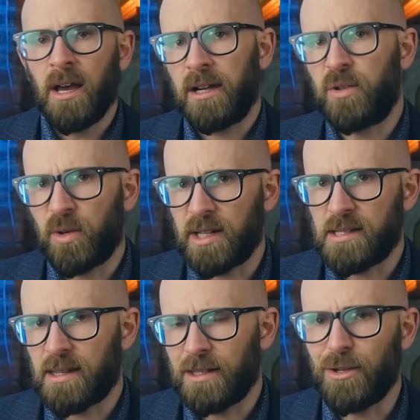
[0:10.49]

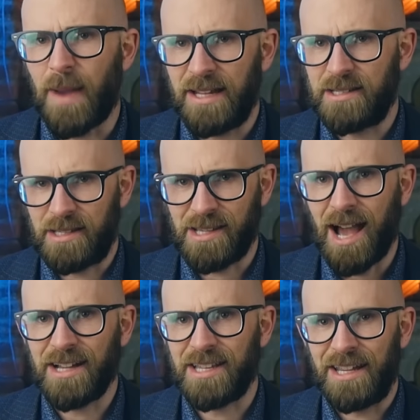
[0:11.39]
according to the Humane
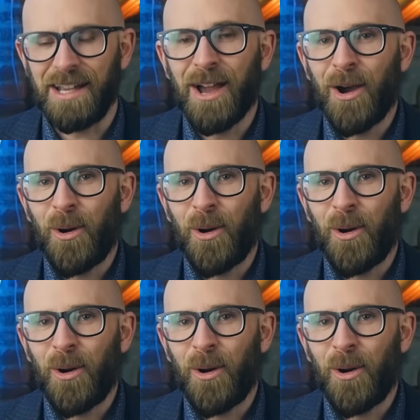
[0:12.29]
Society.